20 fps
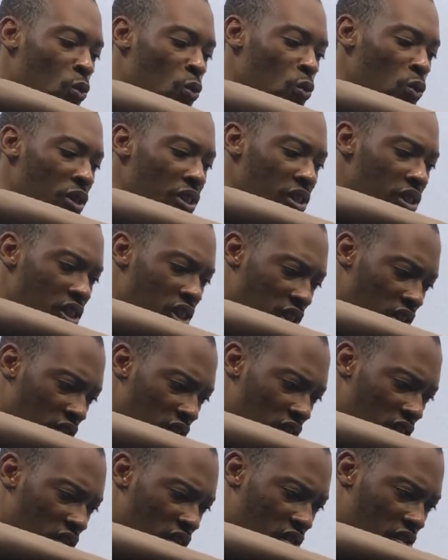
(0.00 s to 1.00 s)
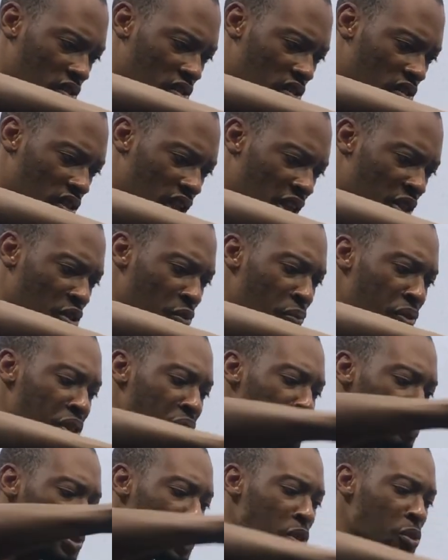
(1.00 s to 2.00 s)
which is that should be
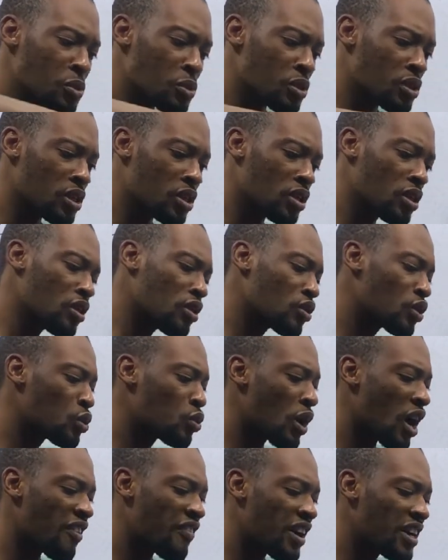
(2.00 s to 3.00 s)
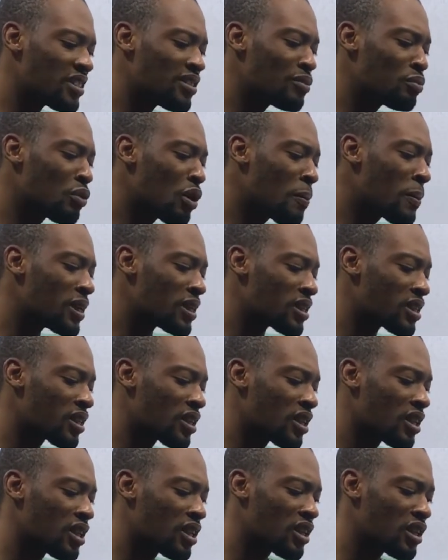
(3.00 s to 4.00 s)
the middle. So we are finding moment
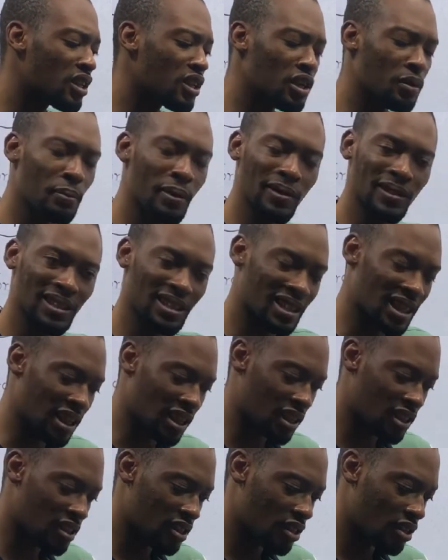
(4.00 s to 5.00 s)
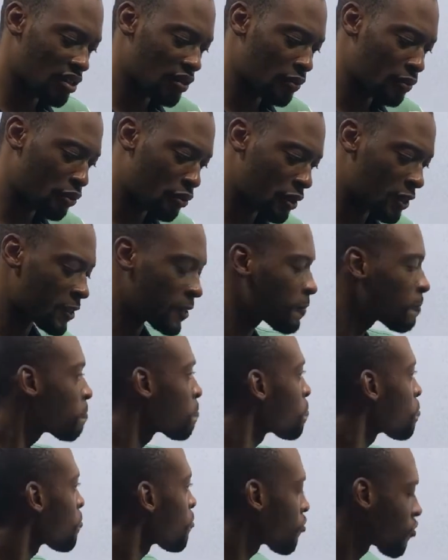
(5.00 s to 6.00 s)
about that point
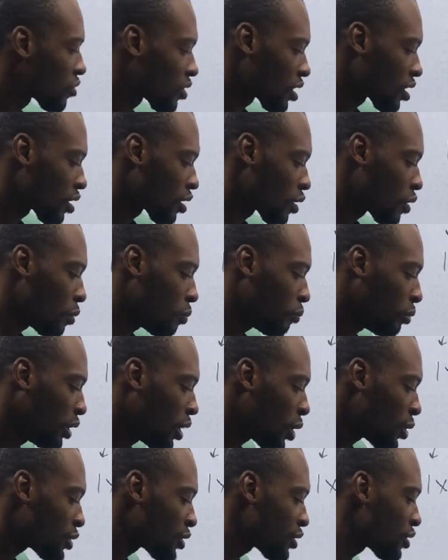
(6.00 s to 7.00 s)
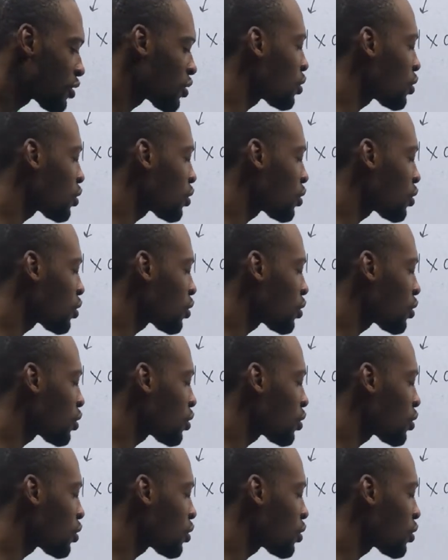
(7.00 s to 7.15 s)
plus